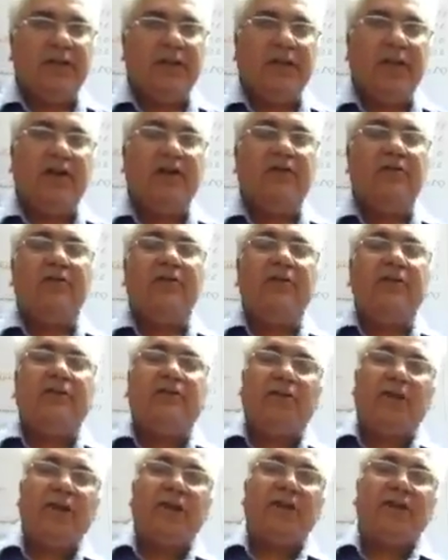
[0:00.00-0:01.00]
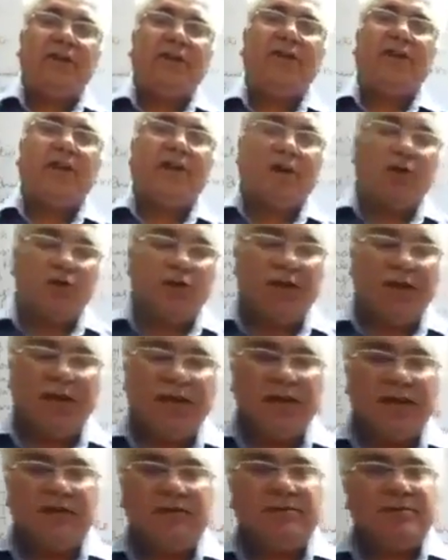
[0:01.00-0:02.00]
Now, what is our
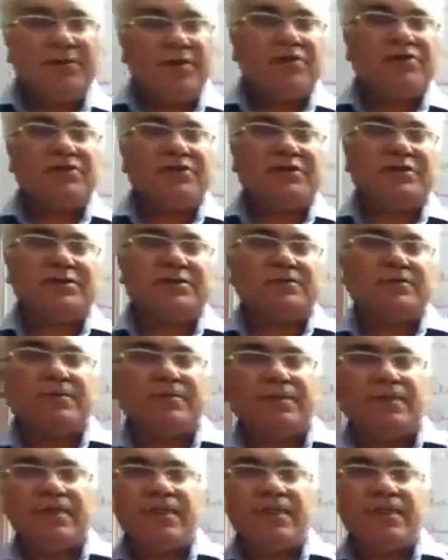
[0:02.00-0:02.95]
accounting process?